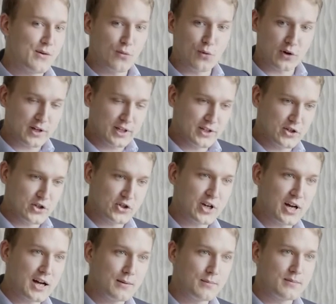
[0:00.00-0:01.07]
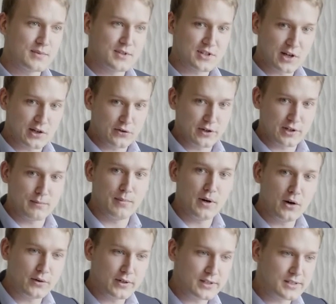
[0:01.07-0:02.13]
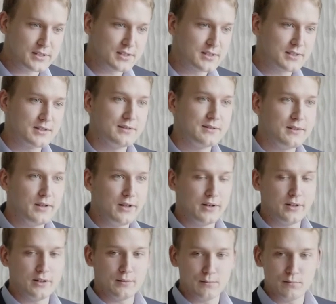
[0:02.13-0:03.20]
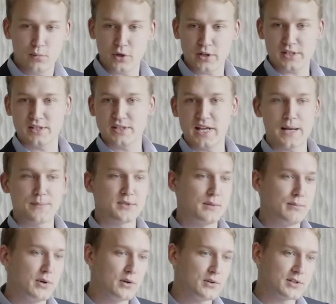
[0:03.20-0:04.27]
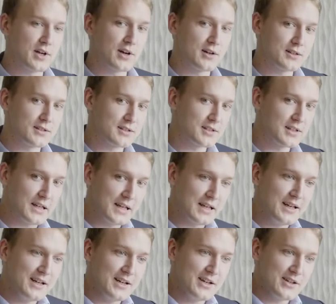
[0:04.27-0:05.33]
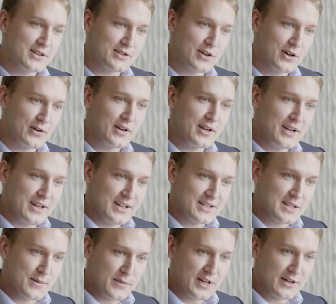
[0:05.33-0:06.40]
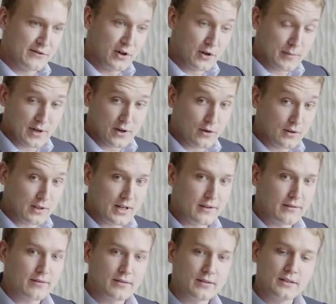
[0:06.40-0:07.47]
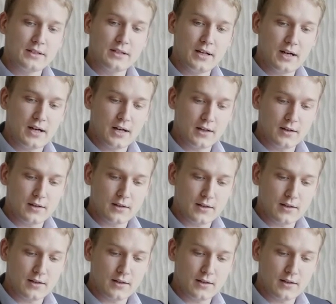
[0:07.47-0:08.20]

working in the shop, soldering components, you know, putting stamps on postcards. So, it's something I've known my whole life. Uh,